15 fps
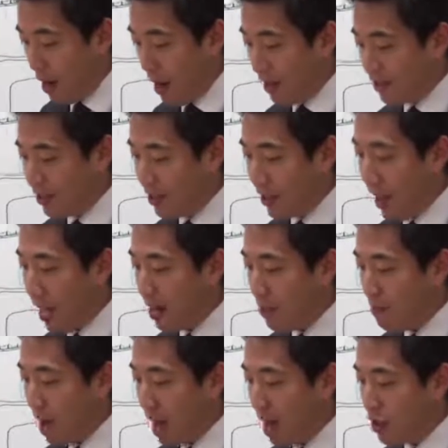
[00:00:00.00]
Well, I have slain
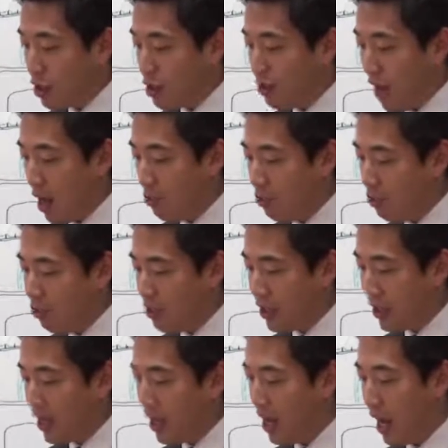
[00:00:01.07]
a man to my
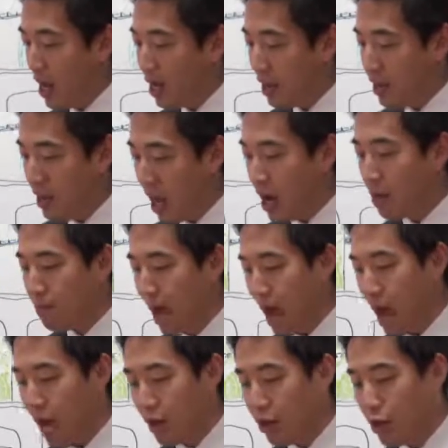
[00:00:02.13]
wounding and a young
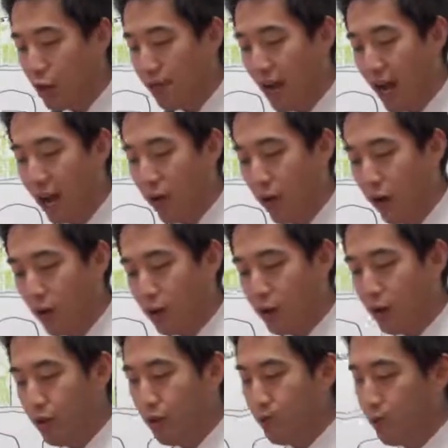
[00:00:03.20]
man to my
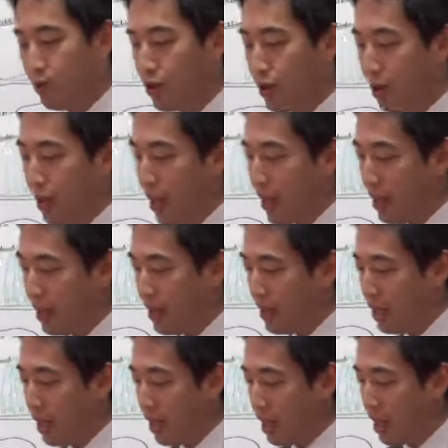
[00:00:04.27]
hurt. So then
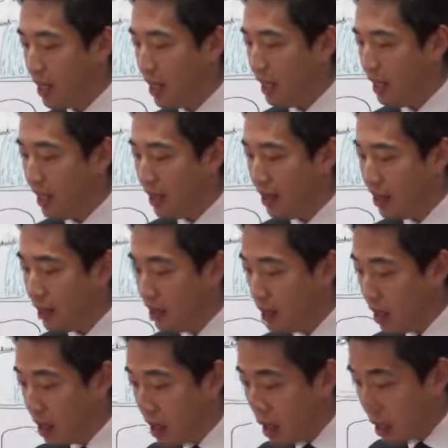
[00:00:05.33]
he, he
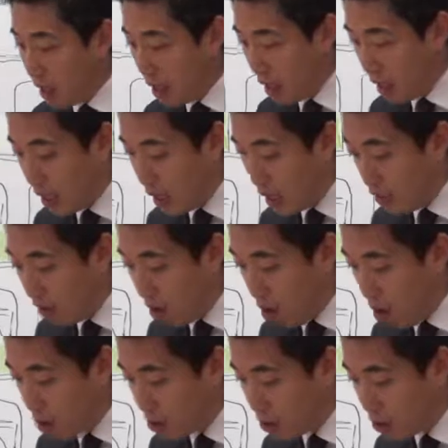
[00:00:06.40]
uh,
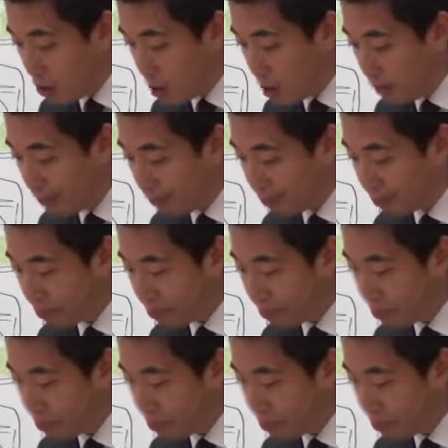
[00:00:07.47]
also